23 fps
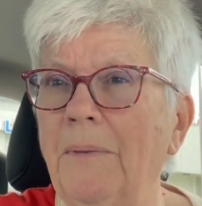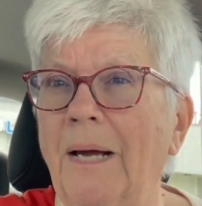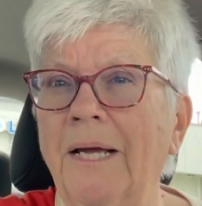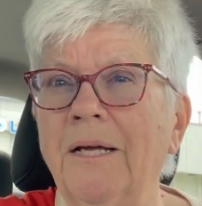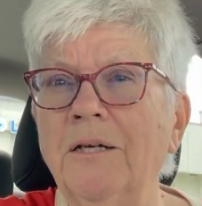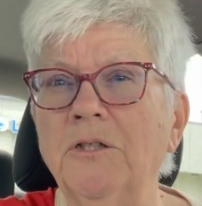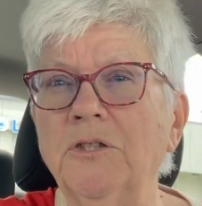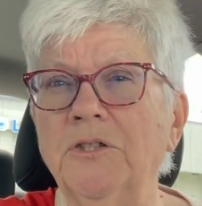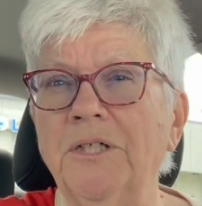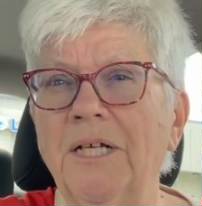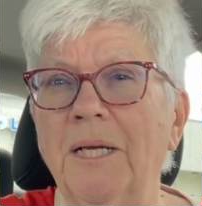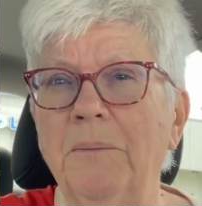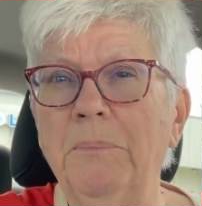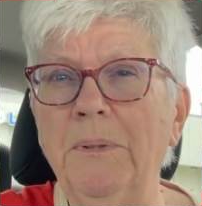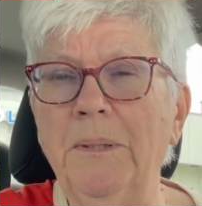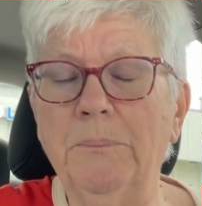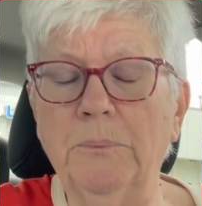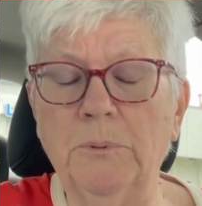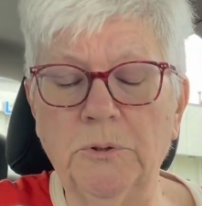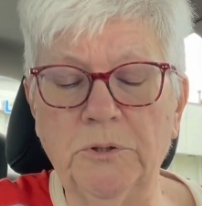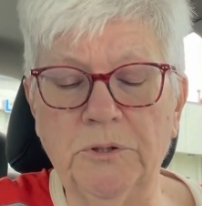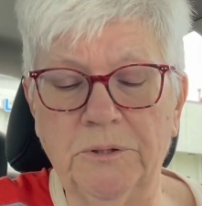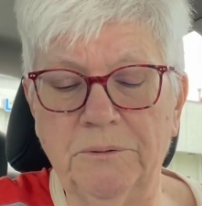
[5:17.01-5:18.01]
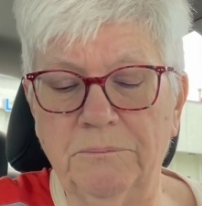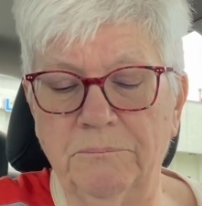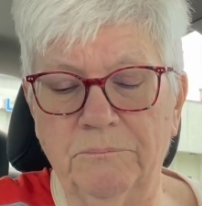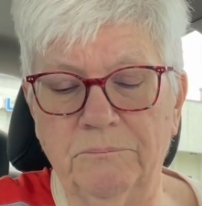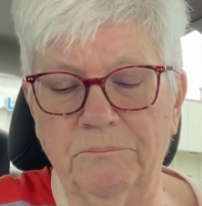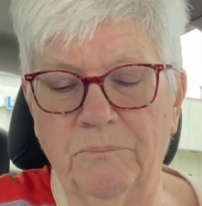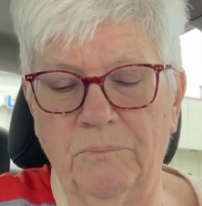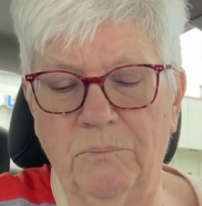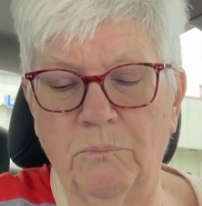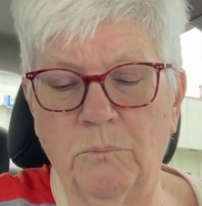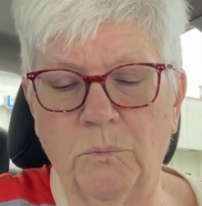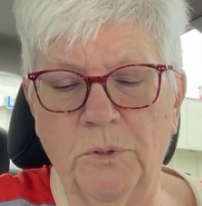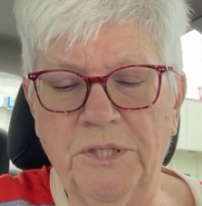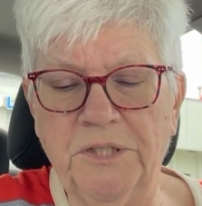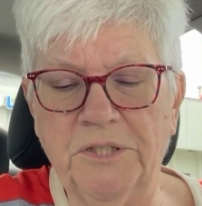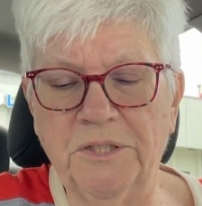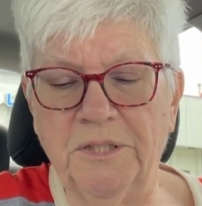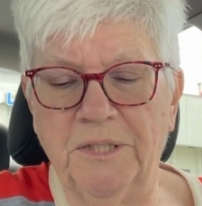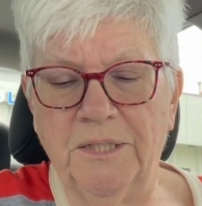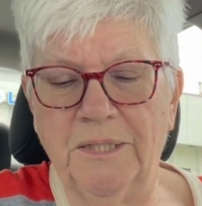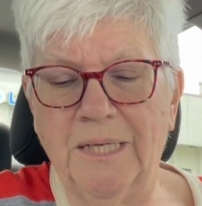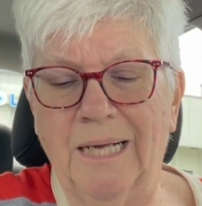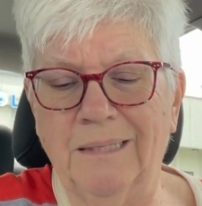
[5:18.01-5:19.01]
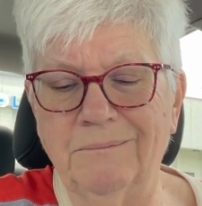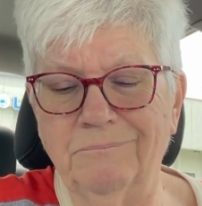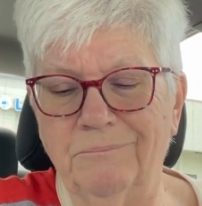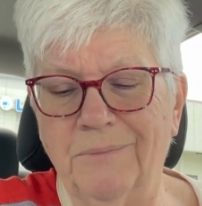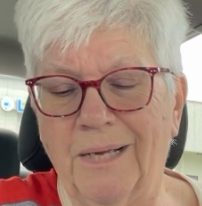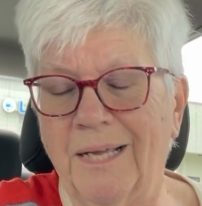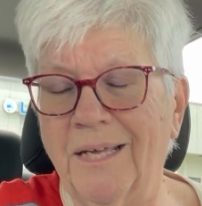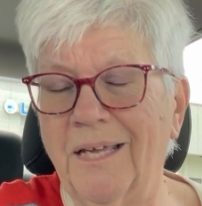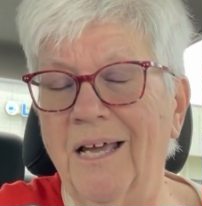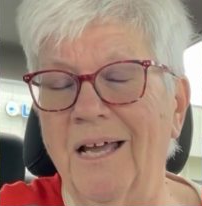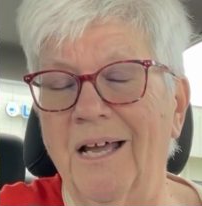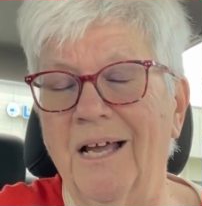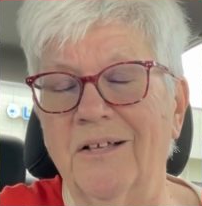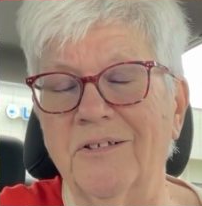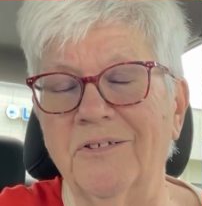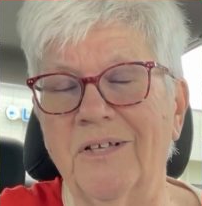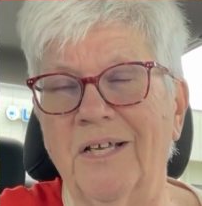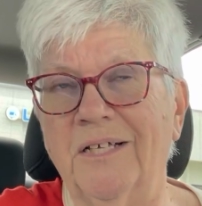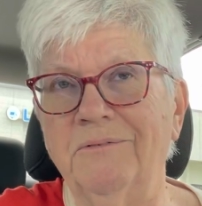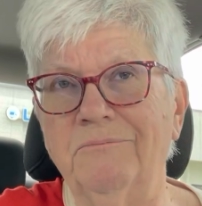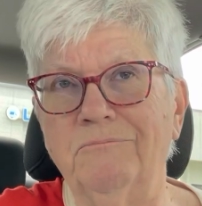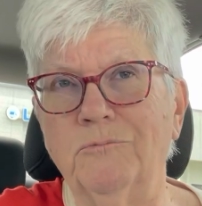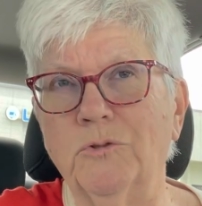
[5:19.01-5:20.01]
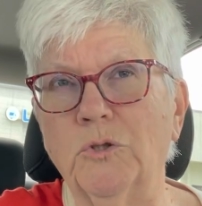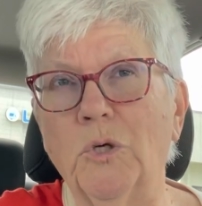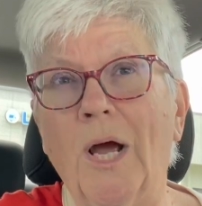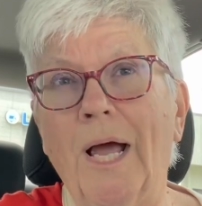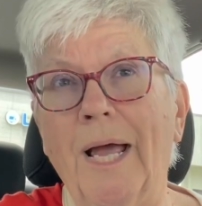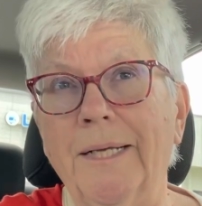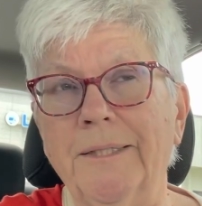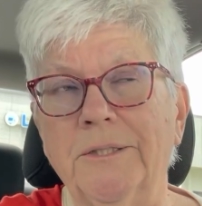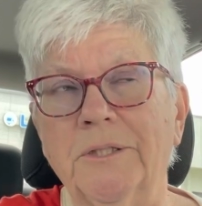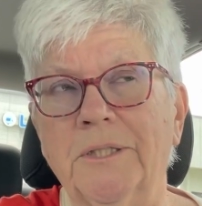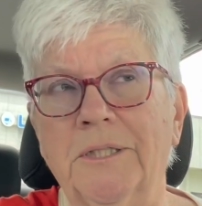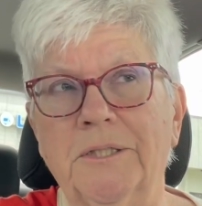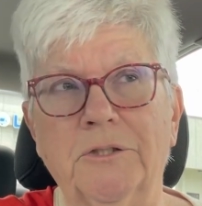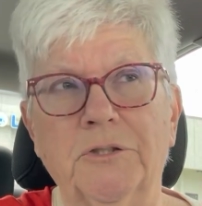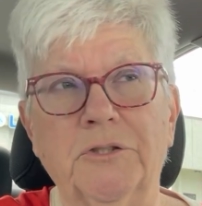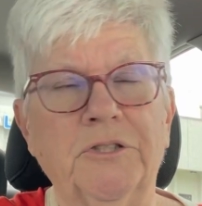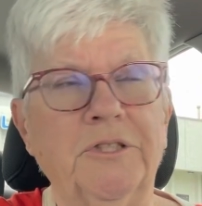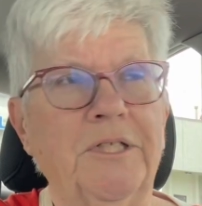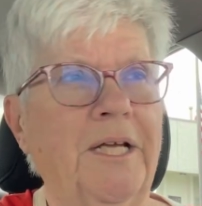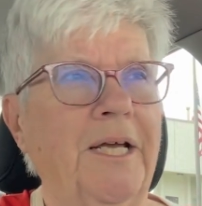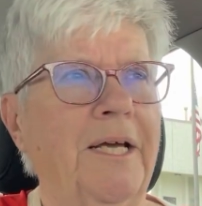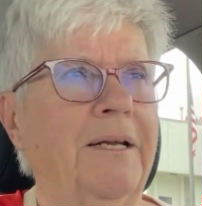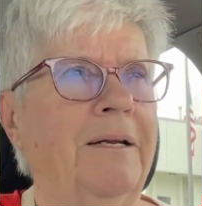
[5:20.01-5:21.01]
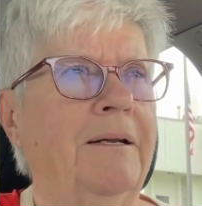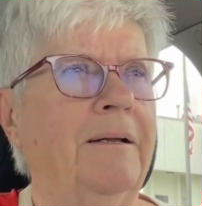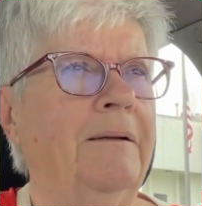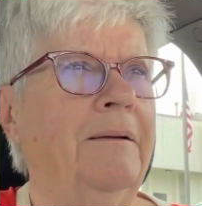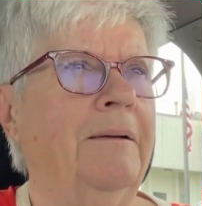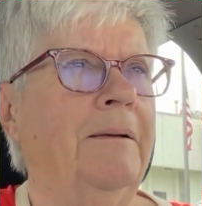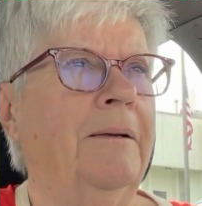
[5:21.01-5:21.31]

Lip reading: I understand people's reasoning, I guess. I try to understand.